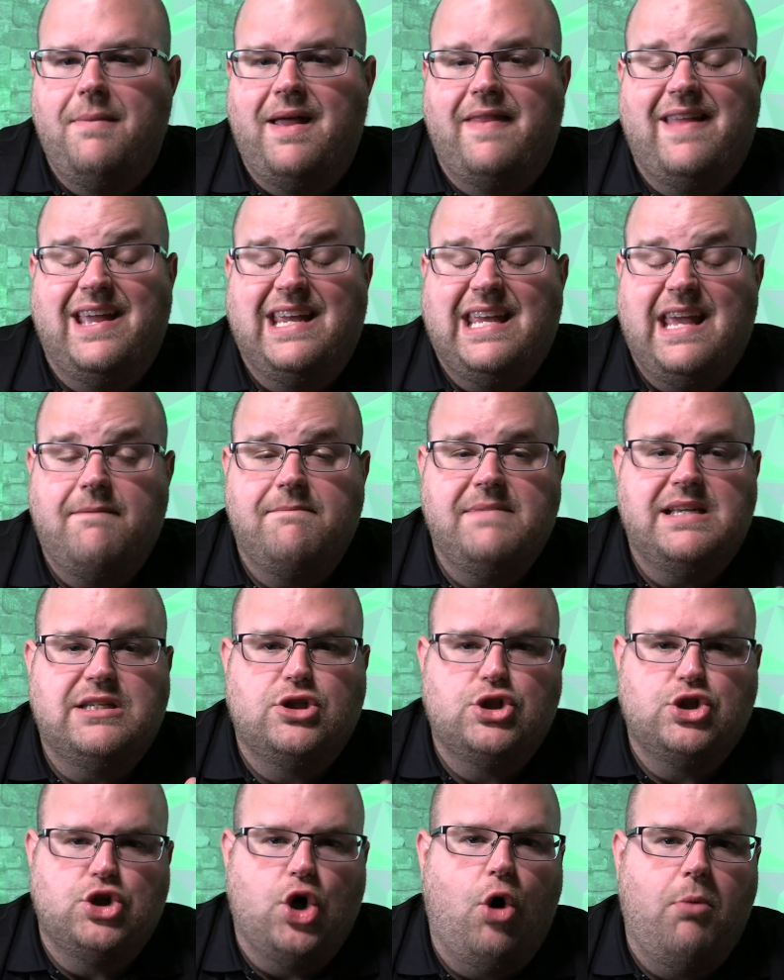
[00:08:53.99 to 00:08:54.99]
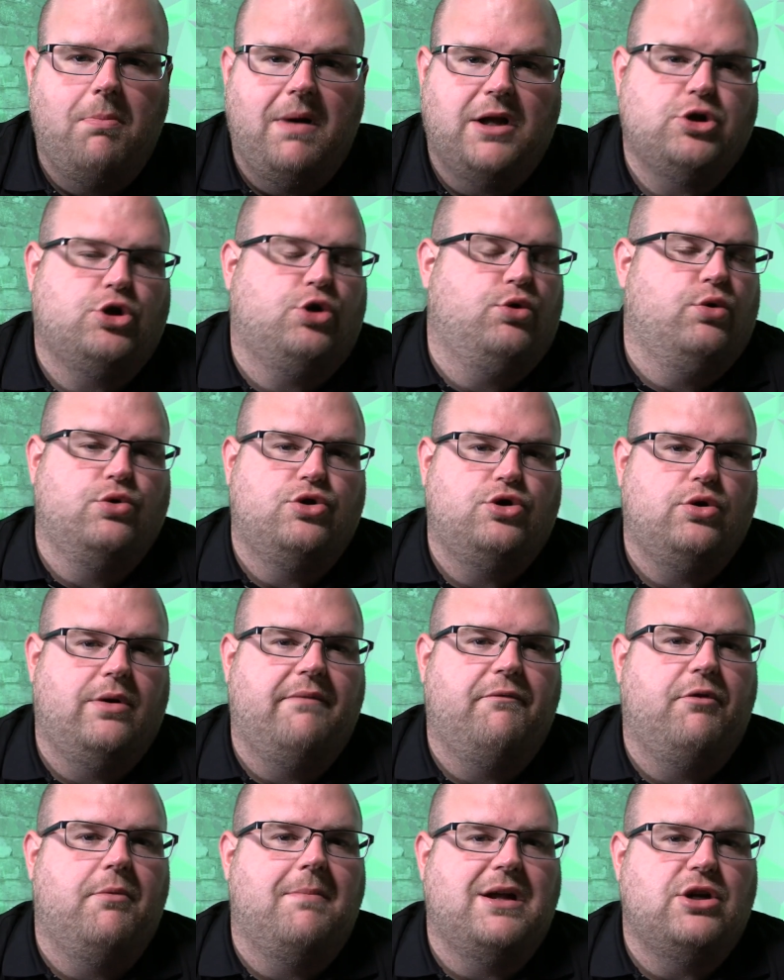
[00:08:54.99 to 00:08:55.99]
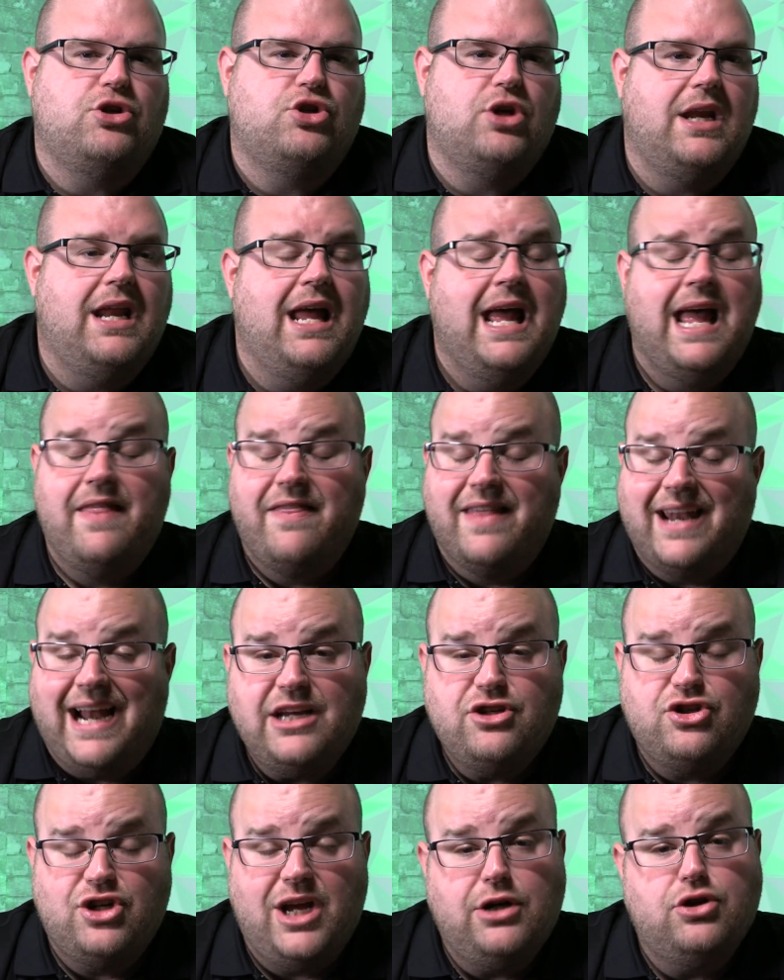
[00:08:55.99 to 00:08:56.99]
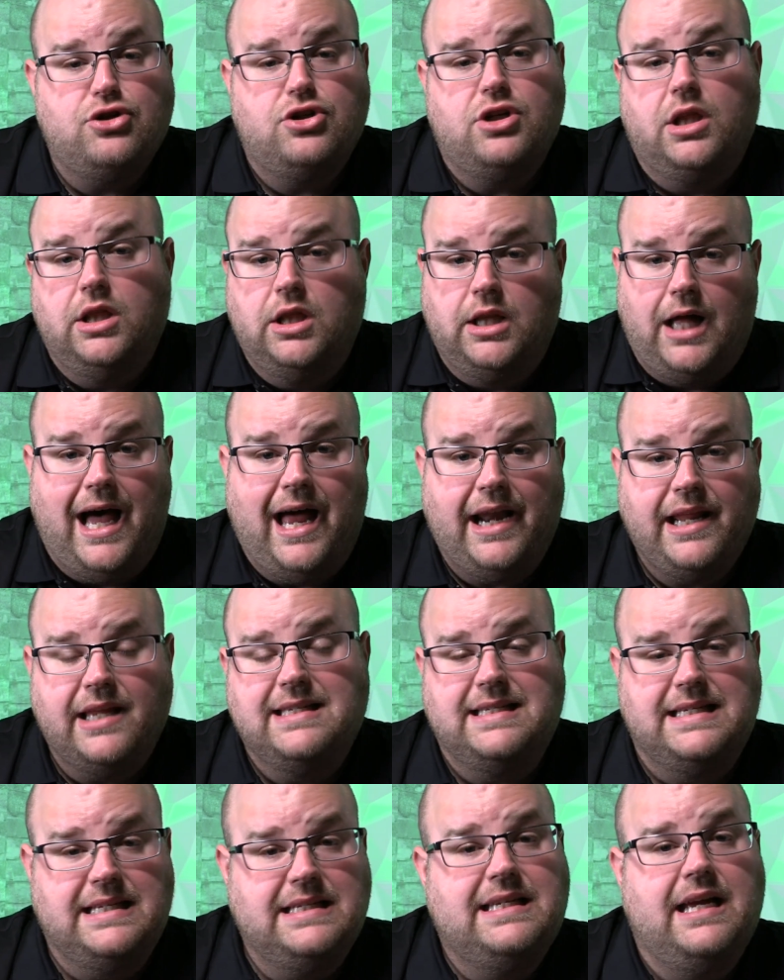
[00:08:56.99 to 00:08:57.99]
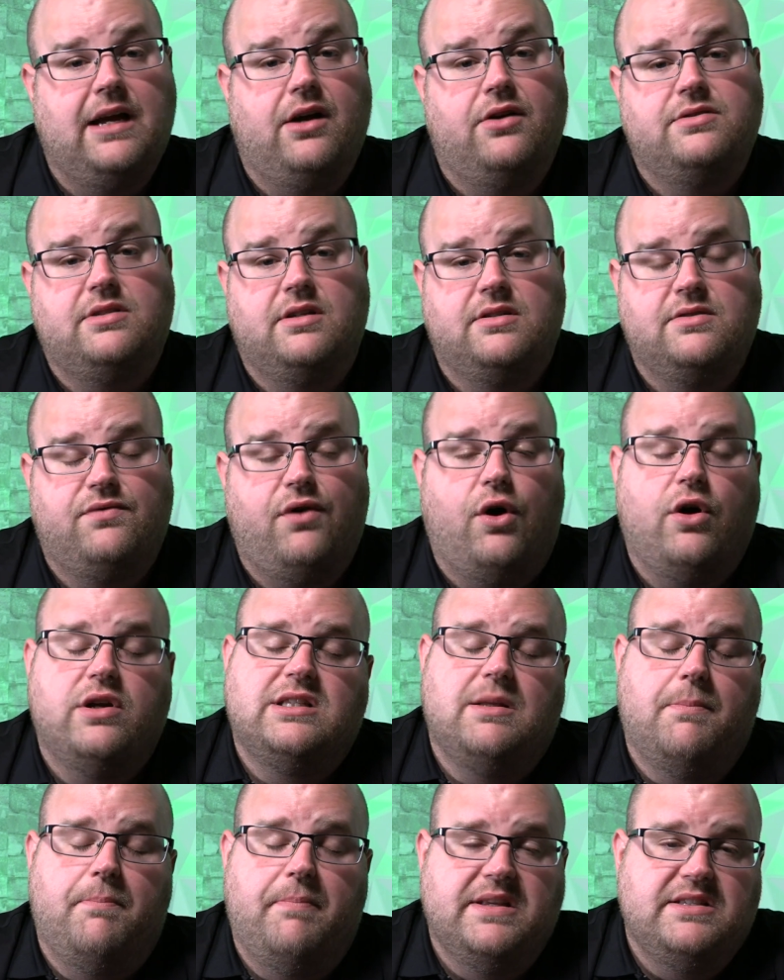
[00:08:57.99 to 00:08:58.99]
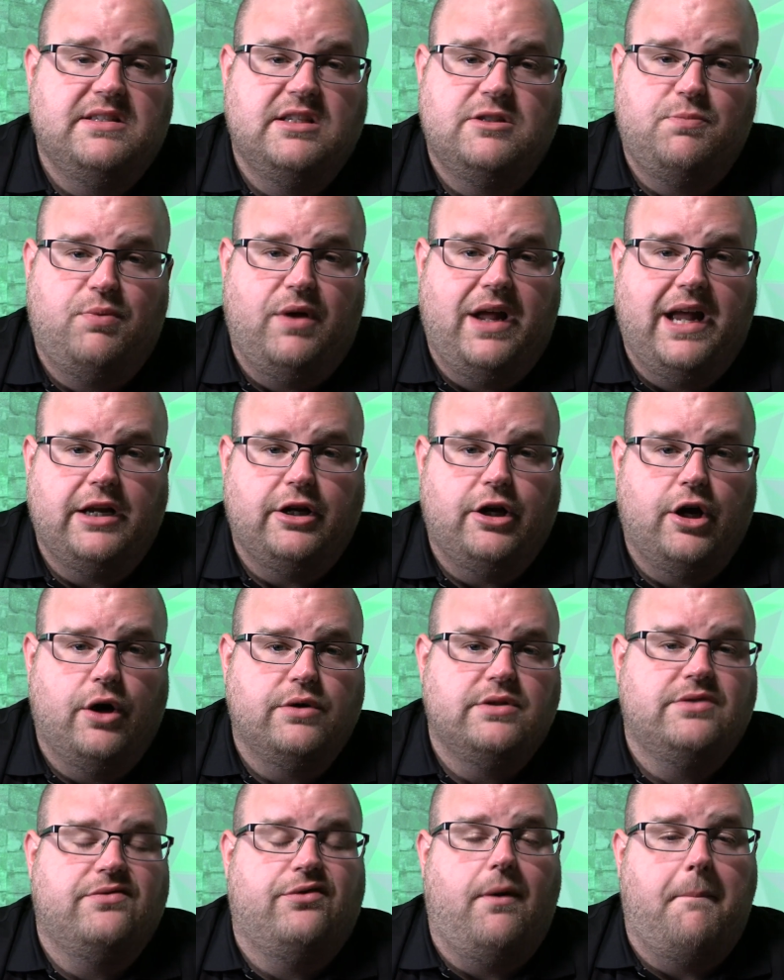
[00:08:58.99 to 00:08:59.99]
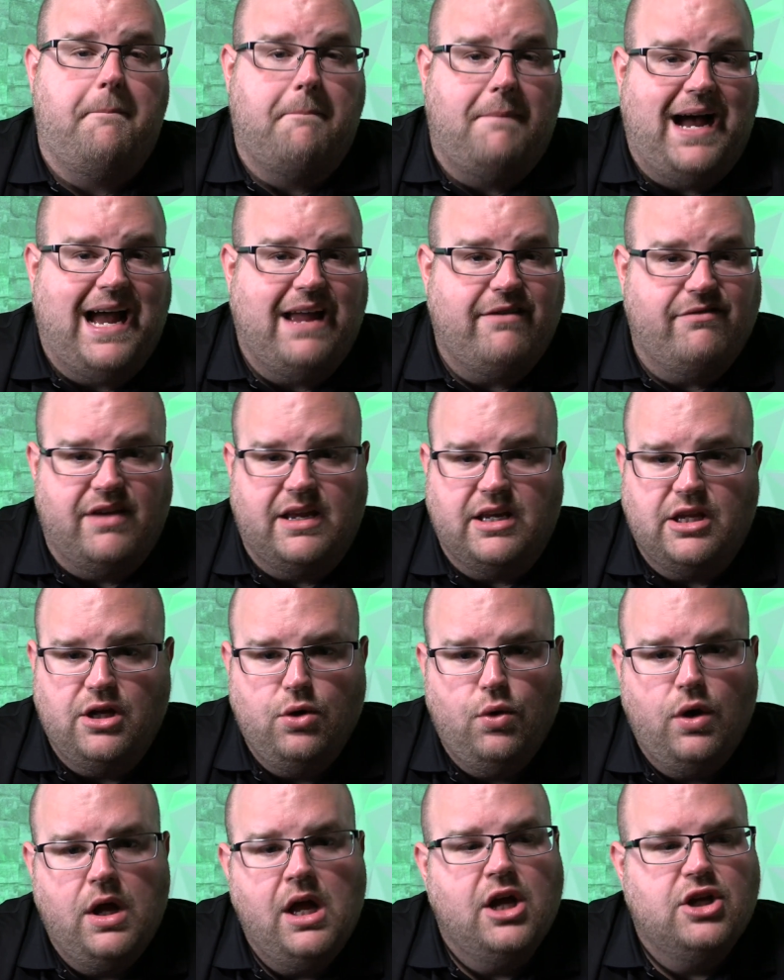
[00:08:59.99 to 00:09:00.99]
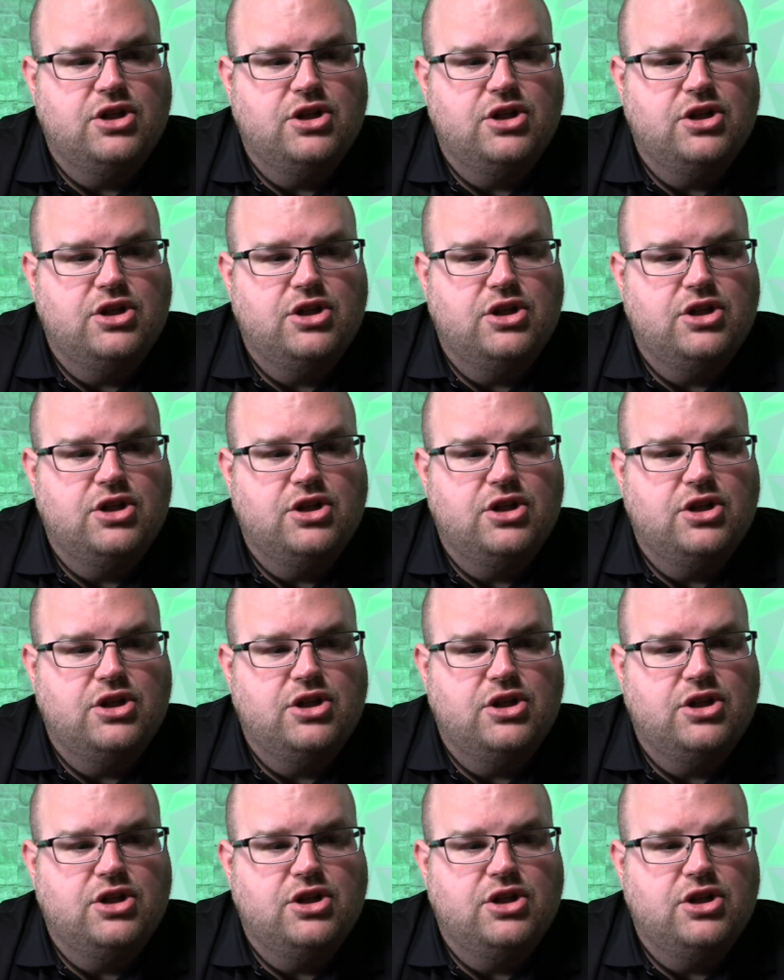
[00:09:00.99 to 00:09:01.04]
and they gave me so much crucial information that I changed a lot of details as far as the business plan goes for my venue